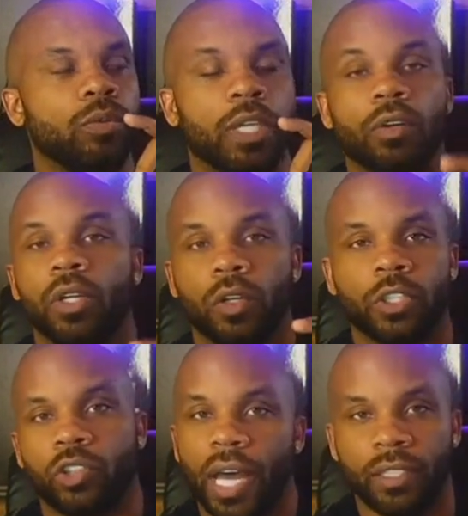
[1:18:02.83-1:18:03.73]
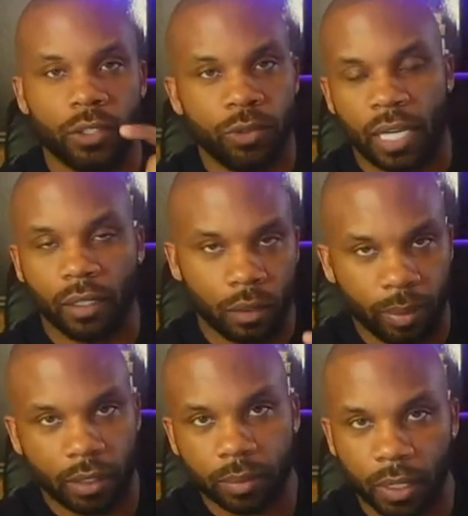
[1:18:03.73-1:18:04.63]
don't know this strategy, you can't get the
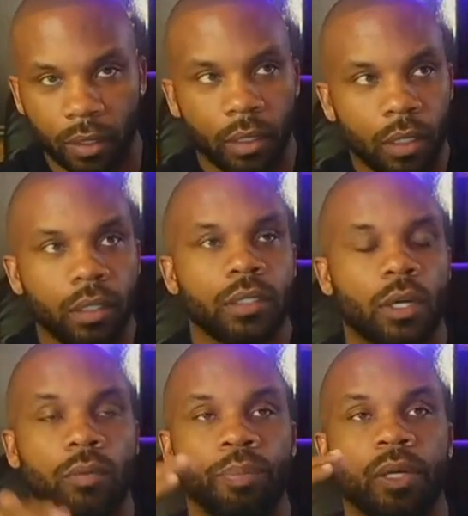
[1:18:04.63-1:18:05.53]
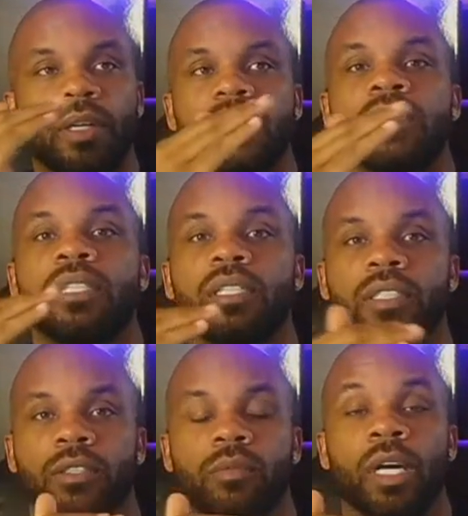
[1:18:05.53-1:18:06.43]
bank's money. So building out the tier
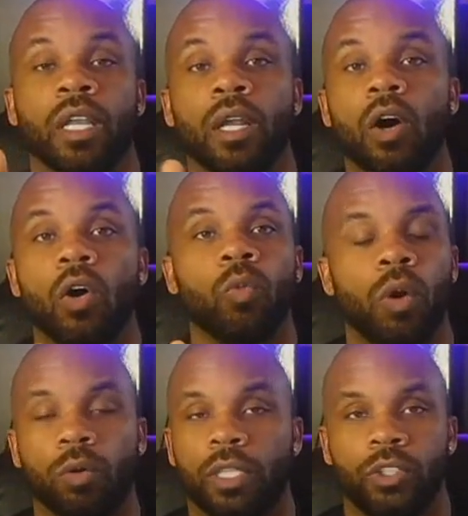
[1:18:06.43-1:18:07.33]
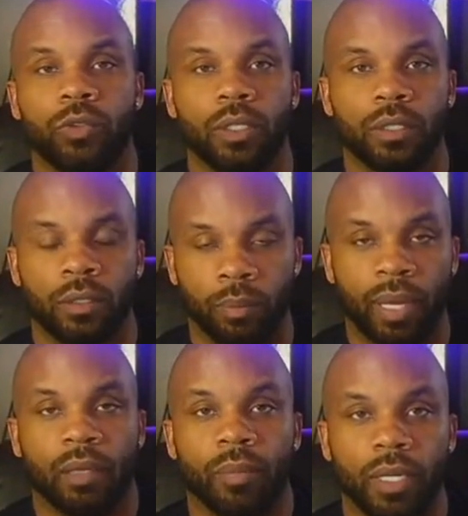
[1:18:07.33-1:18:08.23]
system alone won't get you the, the
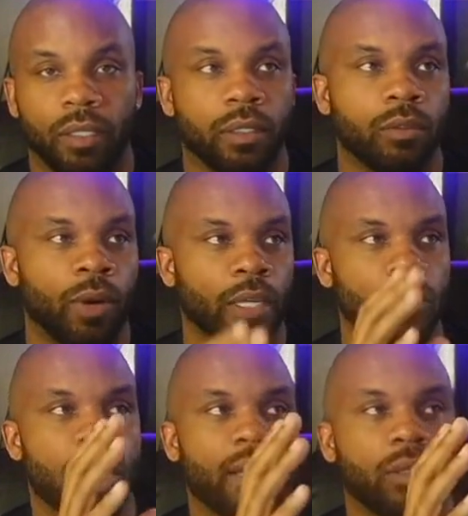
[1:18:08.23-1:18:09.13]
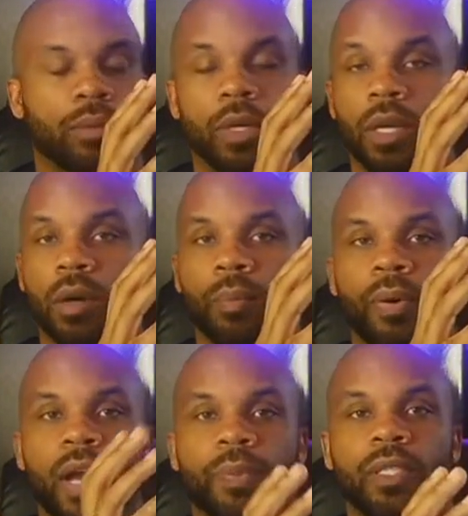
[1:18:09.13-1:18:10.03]
bank money, right? You have to
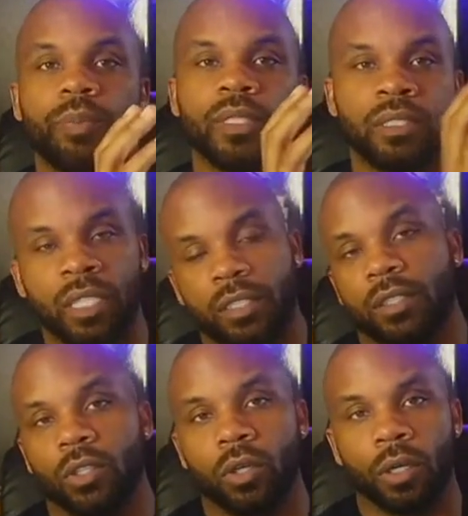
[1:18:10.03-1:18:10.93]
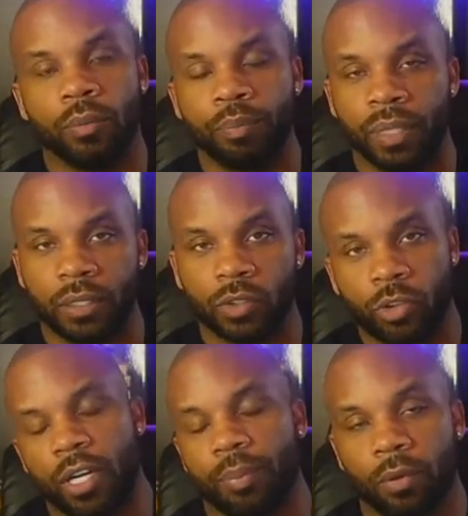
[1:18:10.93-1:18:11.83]
properly position your business
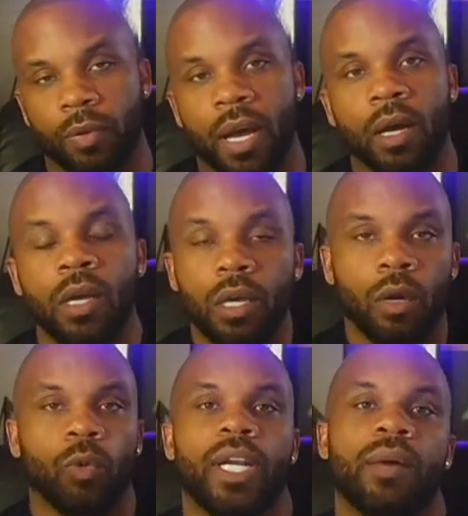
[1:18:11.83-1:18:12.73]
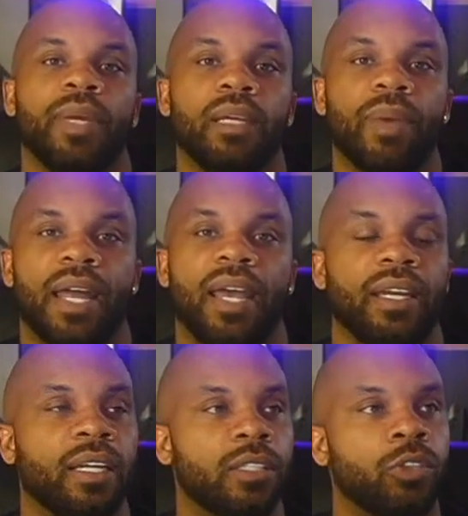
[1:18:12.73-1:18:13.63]
credit profile. And what I mean by that
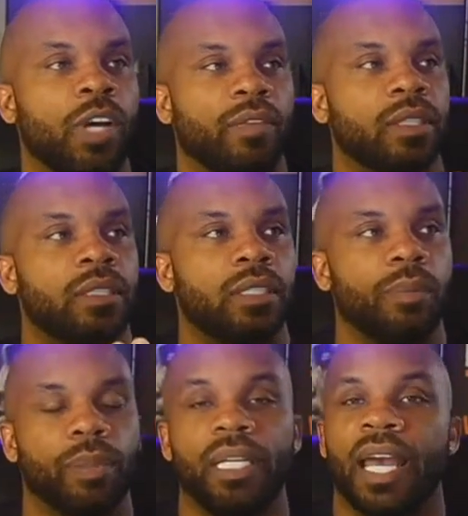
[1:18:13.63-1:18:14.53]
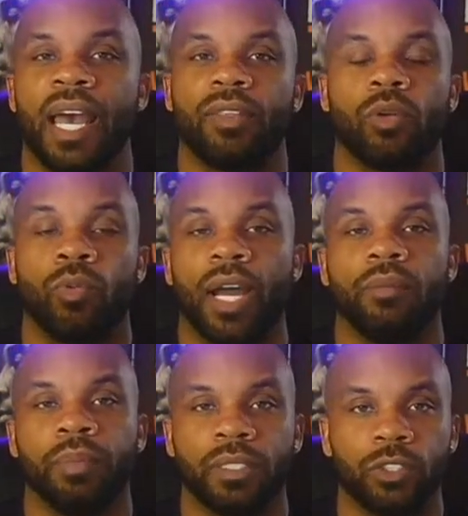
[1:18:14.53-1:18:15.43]
is you have to simply add the
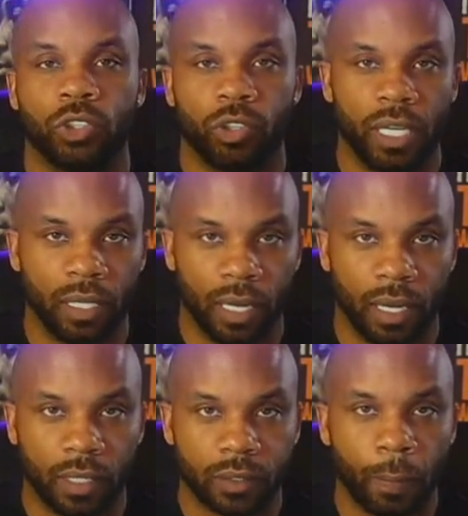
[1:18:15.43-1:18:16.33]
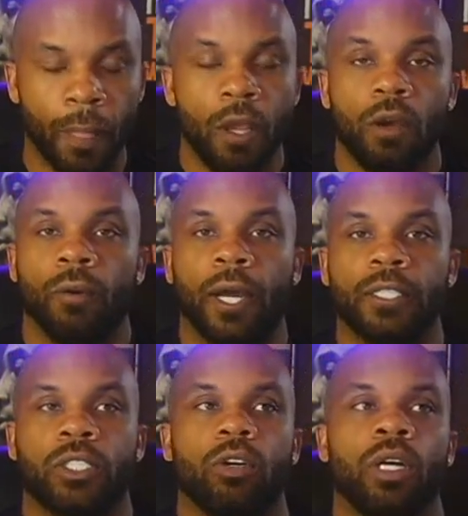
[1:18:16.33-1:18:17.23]
right business trade lines,
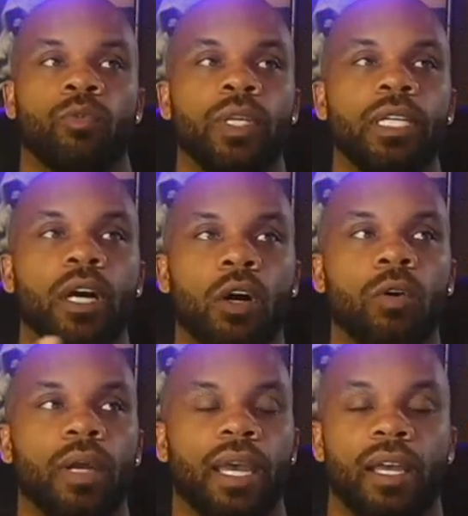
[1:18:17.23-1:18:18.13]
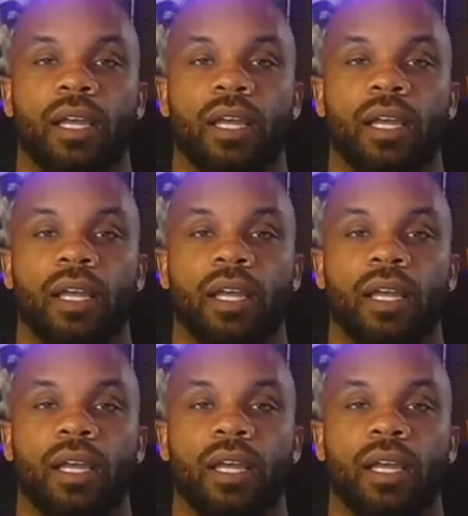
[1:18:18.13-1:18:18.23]
right? So if we go